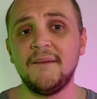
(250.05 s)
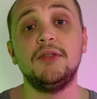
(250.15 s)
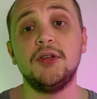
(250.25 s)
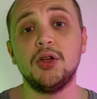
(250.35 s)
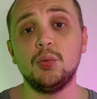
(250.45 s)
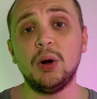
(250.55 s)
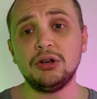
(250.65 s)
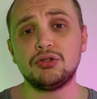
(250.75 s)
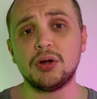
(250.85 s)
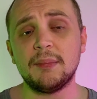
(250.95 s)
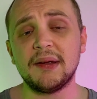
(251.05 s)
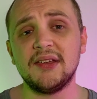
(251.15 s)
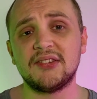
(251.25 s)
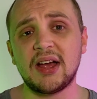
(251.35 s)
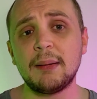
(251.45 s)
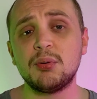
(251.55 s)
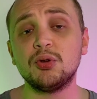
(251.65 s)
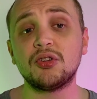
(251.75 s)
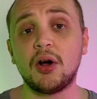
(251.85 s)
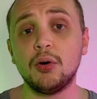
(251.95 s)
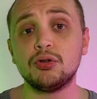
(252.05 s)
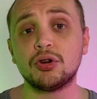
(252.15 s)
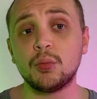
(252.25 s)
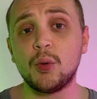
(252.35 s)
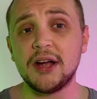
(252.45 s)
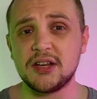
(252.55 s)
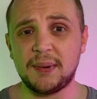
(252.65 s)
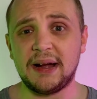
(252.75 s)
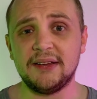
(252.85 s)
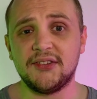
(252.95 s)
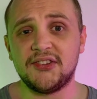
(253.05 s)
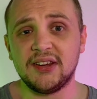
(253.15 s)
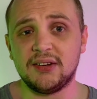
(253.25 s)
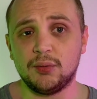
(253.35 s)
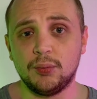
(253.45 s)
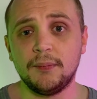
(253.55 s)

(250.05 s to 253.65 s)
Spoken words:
The U1 chip is Apple's ultra-wideband signal.